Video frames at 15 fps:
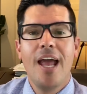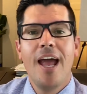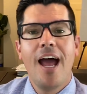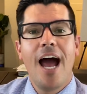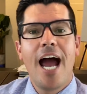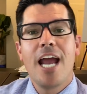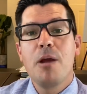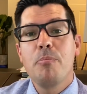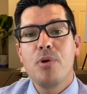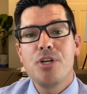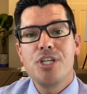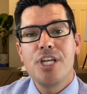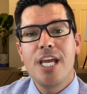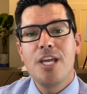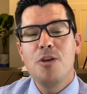I
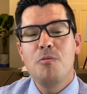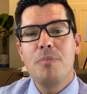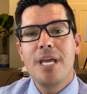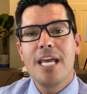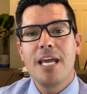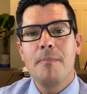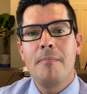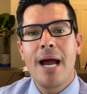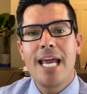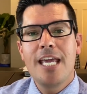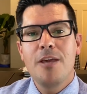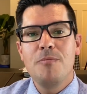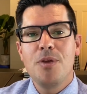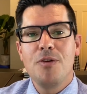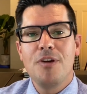appreciate you being in my
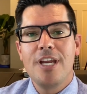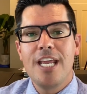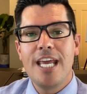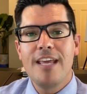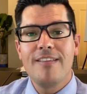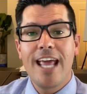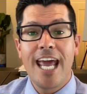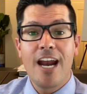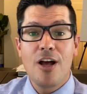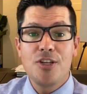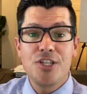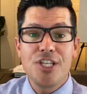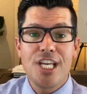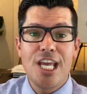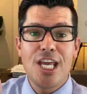community, and I'll
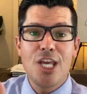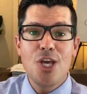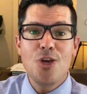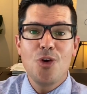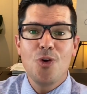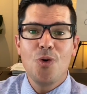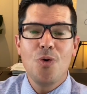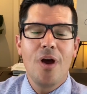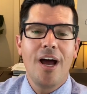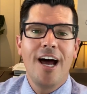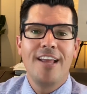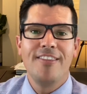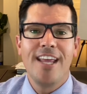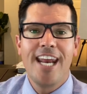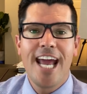see you
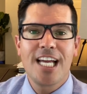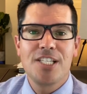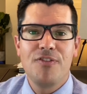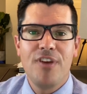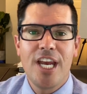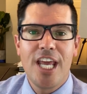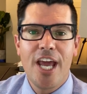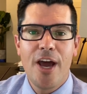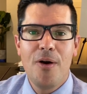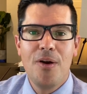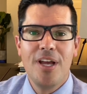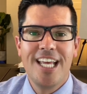on the next video.